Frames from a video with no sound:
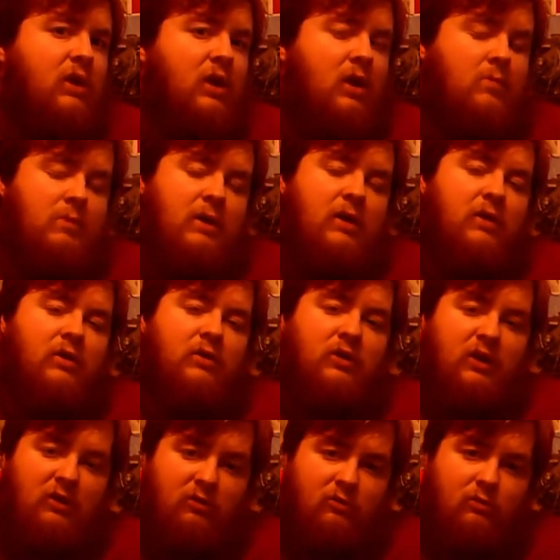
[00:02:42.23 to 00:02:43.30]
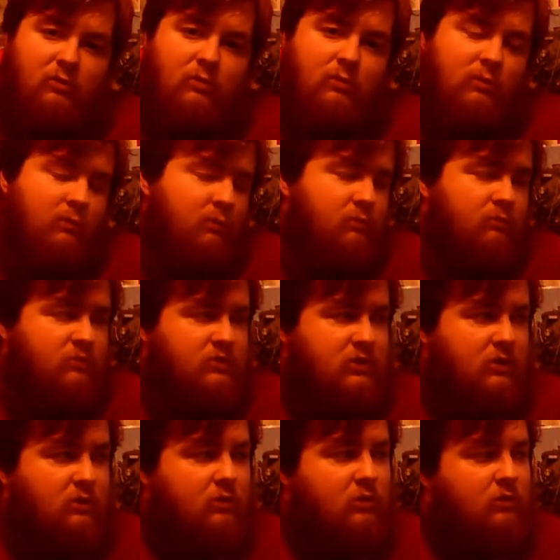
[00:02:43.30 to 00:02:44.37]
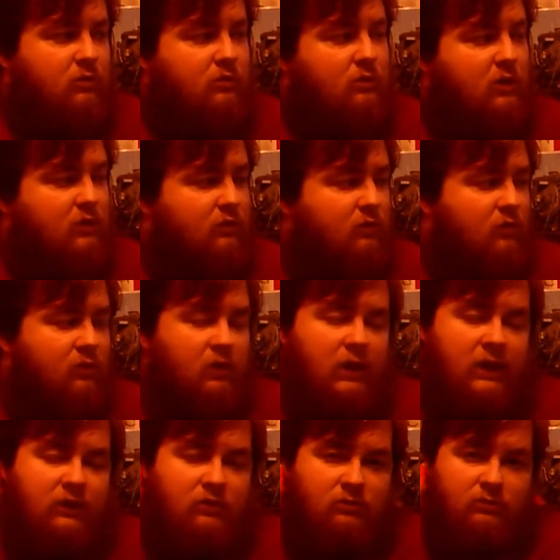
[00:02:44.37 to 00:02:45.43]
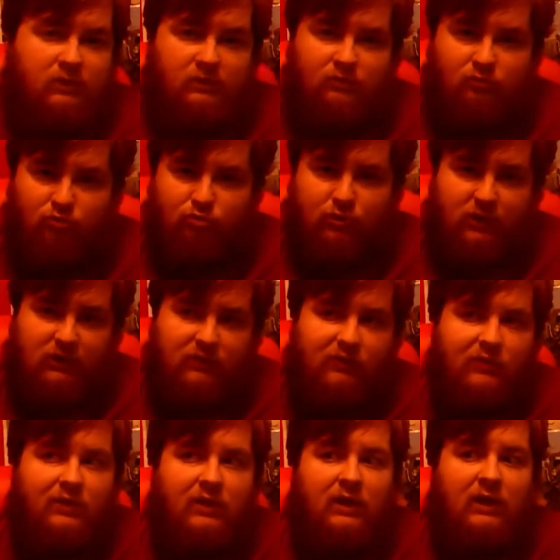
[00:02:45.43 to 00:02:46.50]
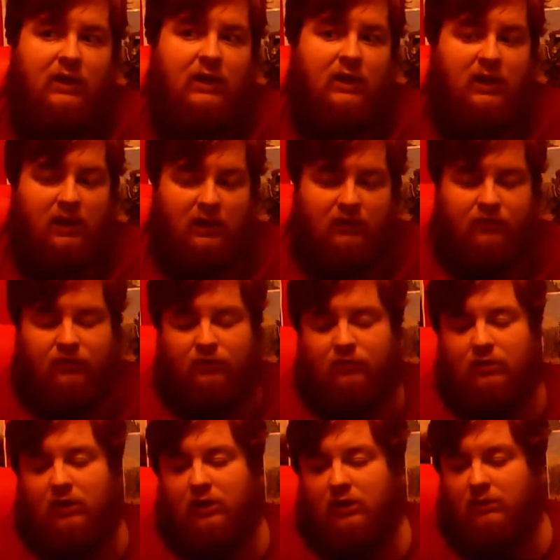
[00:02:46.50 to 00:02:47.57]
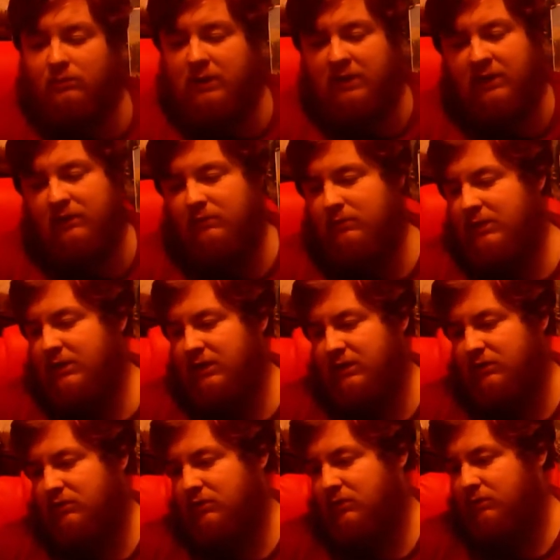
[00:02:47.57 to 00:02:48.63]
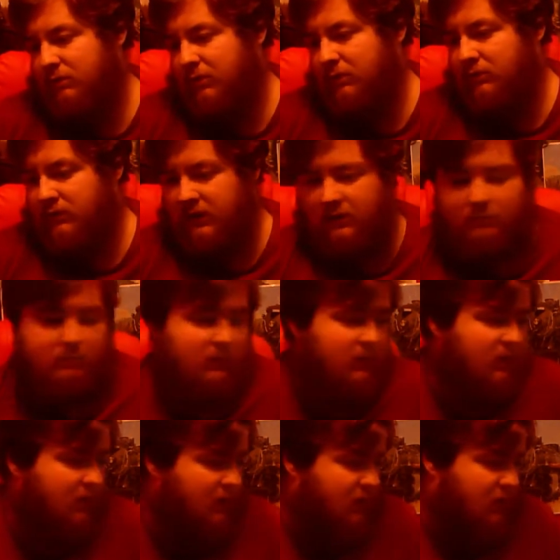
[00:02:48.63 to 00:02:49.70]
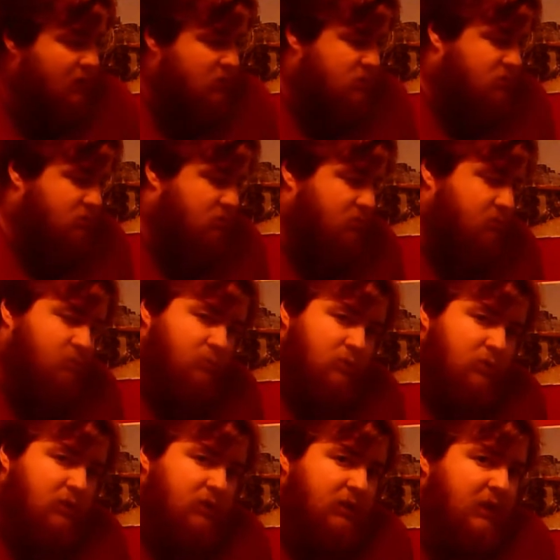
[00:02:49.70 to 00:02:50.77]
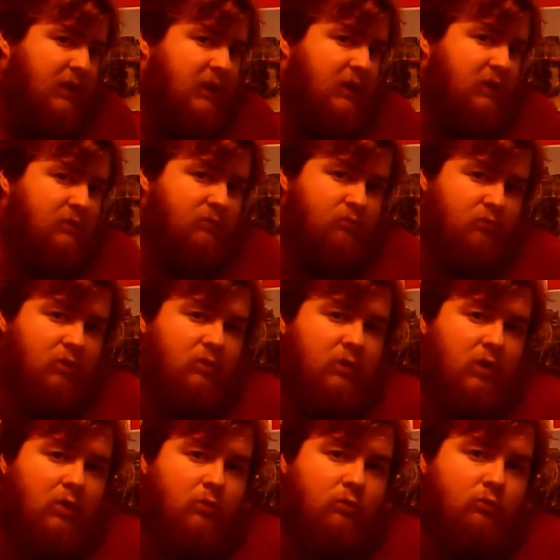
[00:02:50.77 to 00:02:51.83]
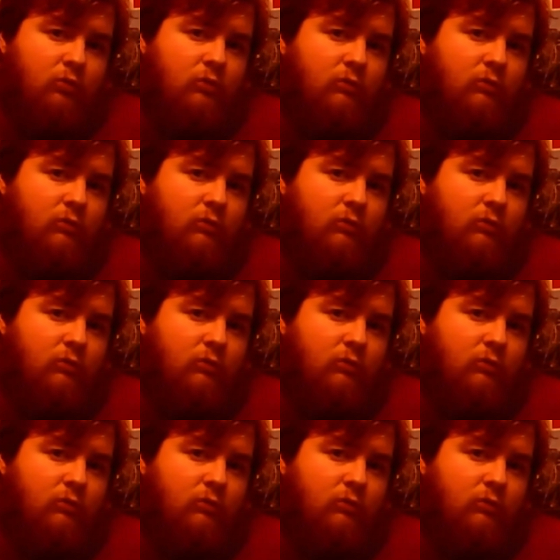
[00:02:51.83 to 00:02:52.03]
American diesel. So I've got quite a few collections of different trains. I've still got many to build up. I'm still looking to get a very old